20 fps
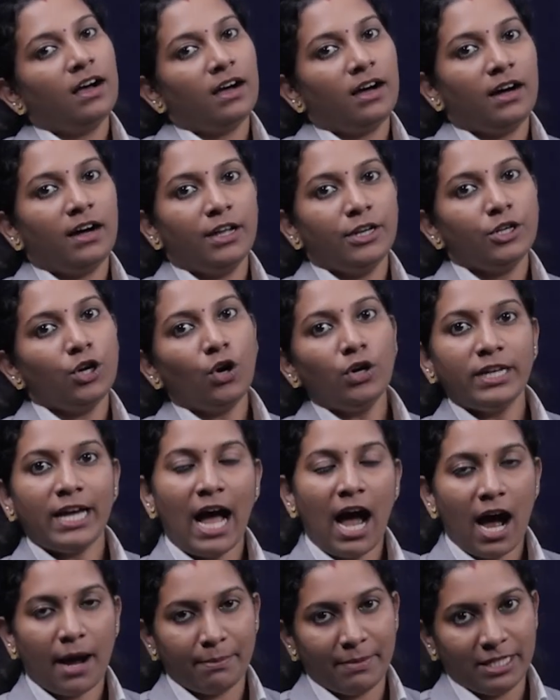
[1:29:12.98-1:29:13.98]
not
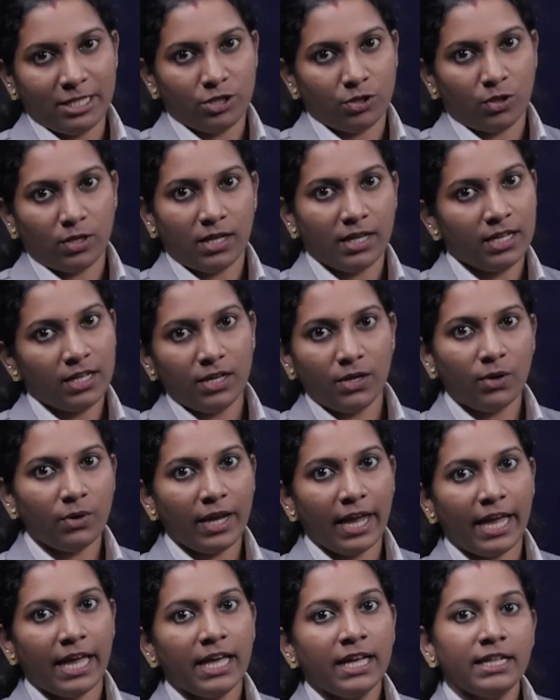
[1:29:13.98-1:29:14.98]
harmed at all.
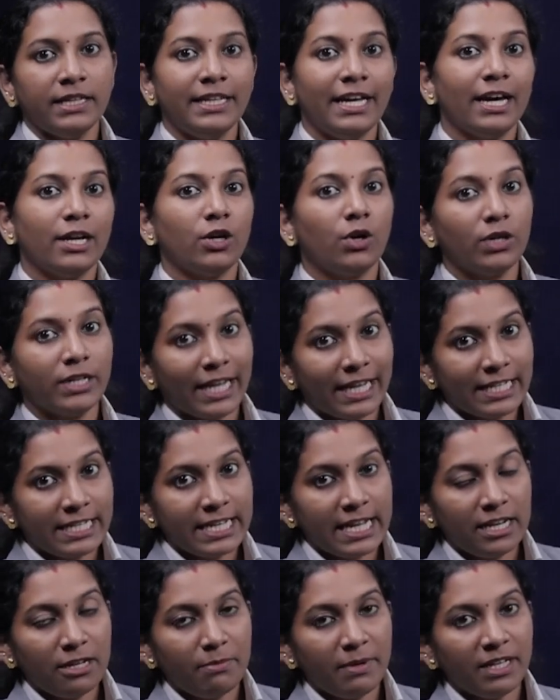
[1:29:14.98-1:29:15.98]
Okay, they are not
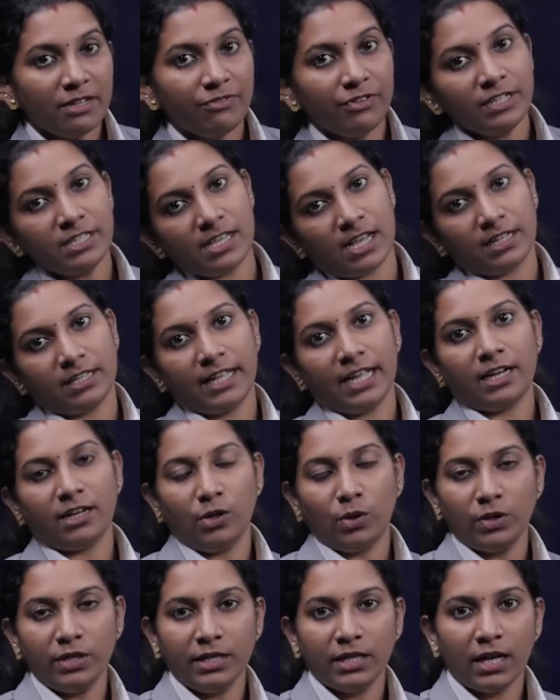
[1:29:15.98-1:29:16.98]
getting any benefits and they
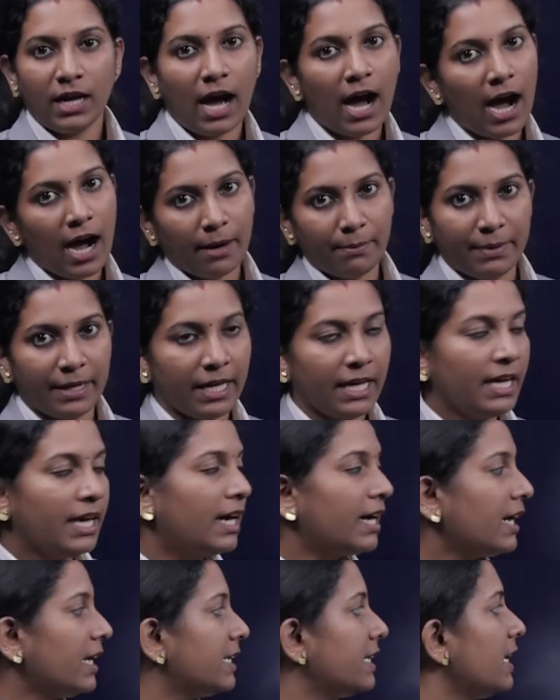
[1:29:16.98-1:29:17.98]
are not harmed,
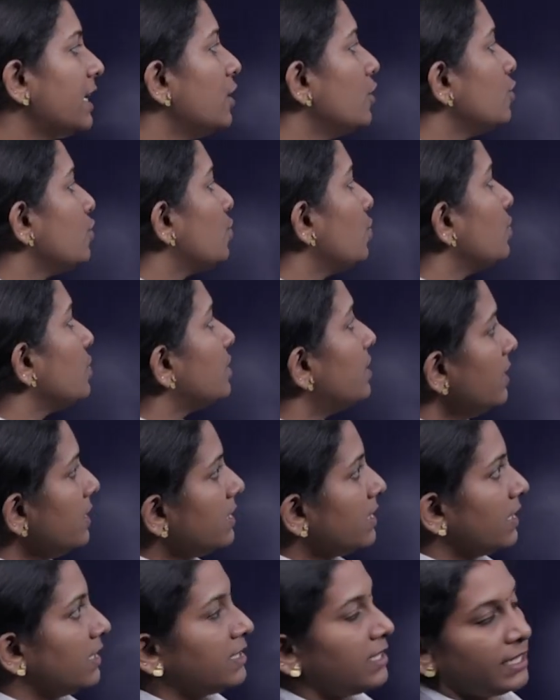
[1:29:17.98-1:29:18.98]
right? So
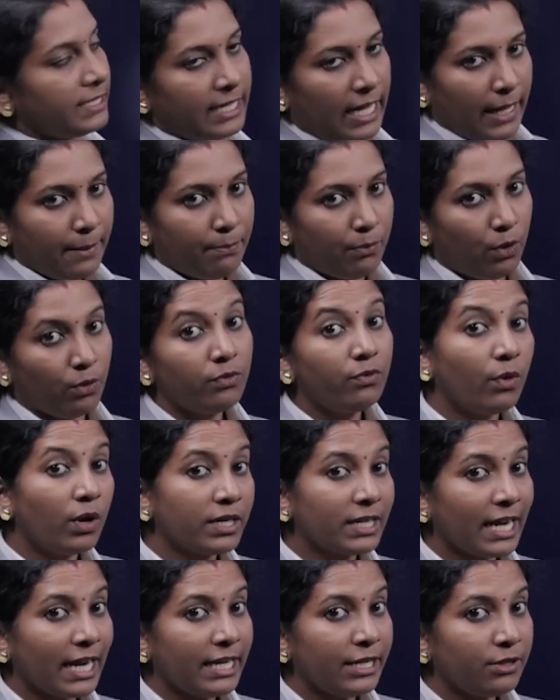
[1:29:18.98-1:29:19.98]
this is a type of
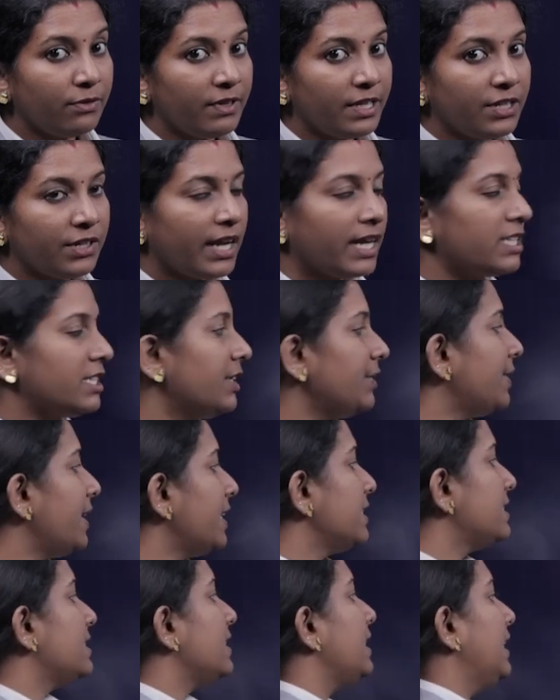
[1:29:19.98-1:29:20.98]
what kind of interaction you
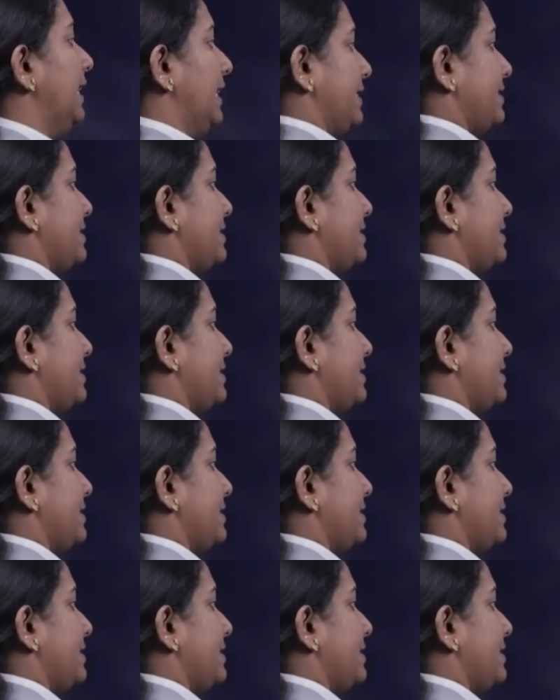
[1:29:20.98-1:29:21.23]
can see?